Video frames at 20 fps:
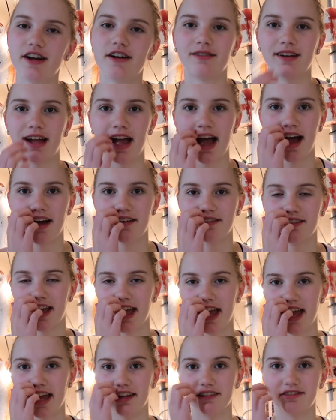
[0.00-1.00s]
we have
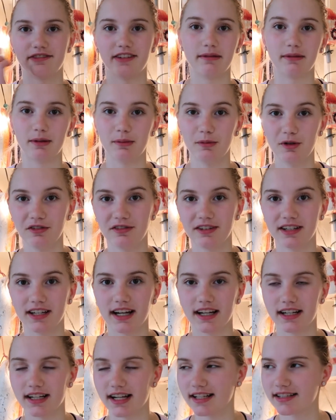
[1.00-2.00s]
a family movie
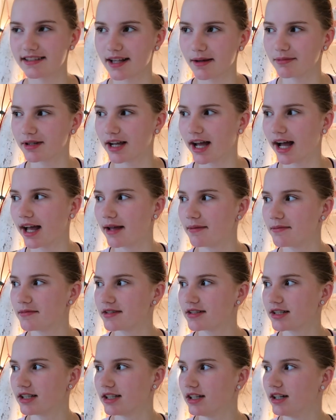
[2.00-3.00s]
night, and
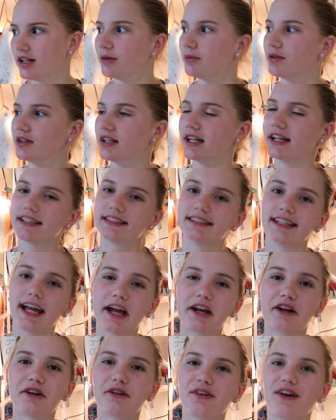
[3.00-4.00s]
sometimes we'll like
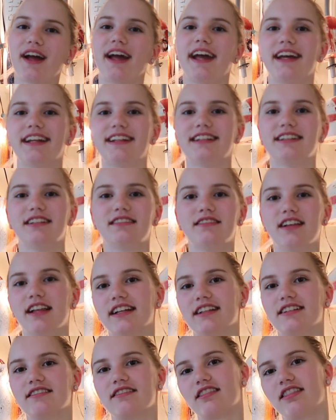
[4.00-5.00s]
decorate and like